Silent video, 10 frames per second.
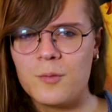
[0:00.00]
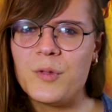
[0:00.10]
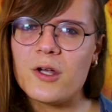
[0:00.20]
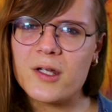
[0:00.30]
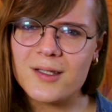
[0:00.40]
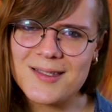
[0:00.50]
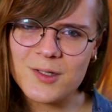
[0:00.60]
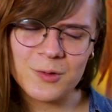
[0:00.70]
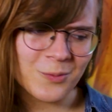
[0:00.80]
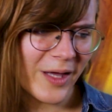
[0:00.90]

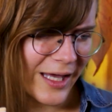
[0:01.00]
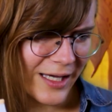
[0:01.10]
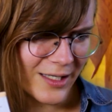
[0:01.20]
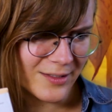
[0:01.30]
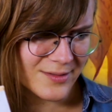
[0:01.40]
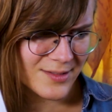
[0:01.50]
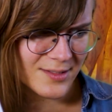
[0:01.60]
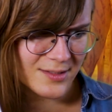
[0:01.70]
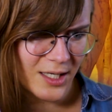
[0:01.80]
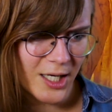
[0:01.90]
Imperialism and
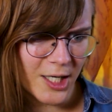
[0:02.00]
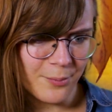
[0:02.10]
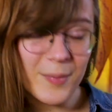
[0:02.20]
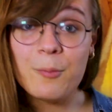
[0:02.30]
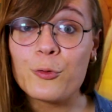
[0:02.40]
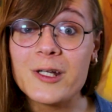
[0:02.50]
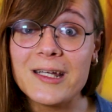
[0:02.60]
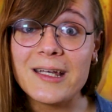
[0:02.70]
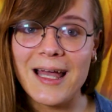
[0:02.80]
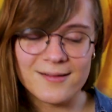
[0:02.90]
uh,
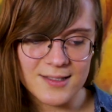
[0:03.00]
memory and